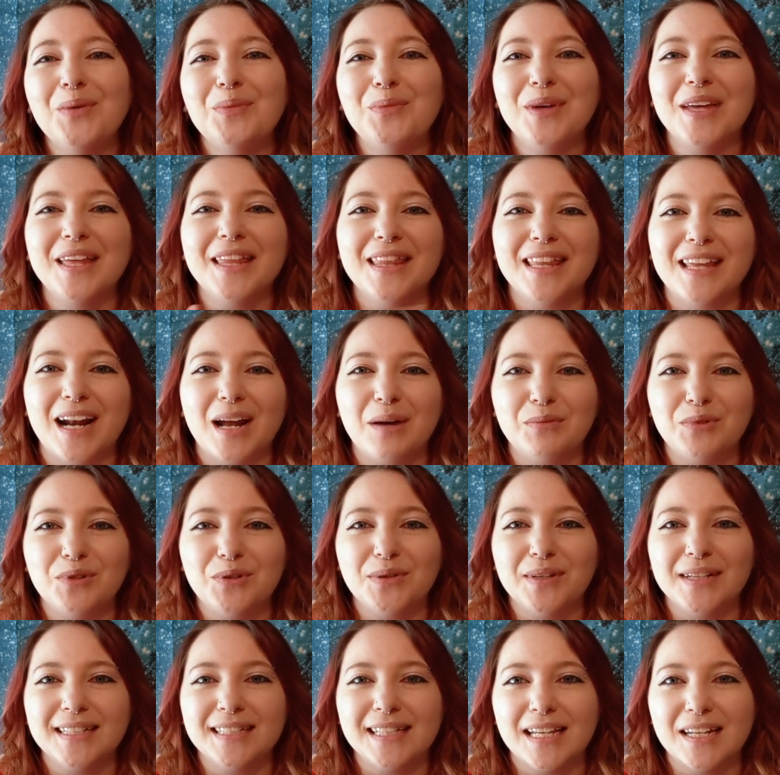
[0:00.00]
bit that I'm
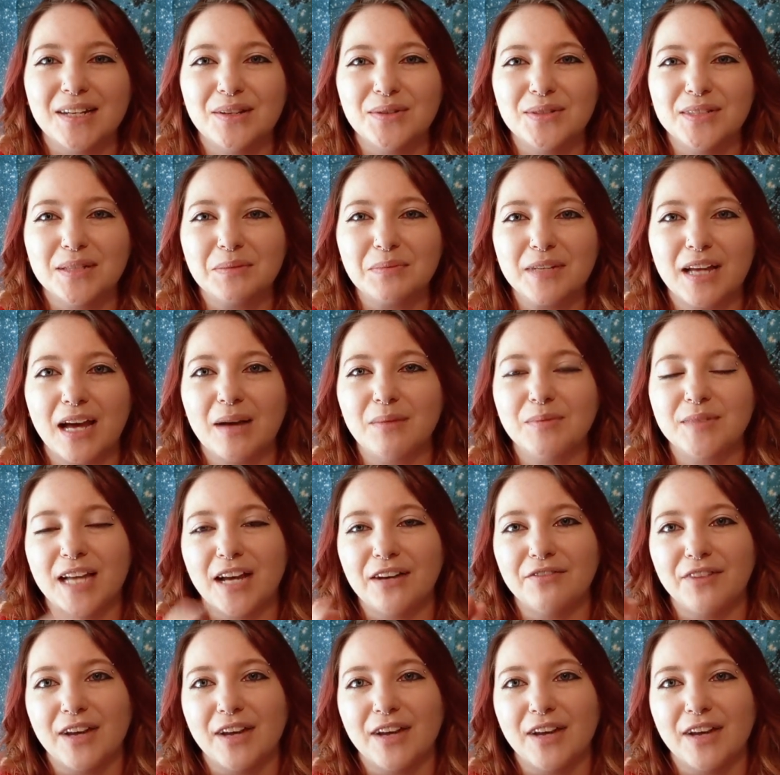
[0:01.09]
doing because I know sometimes I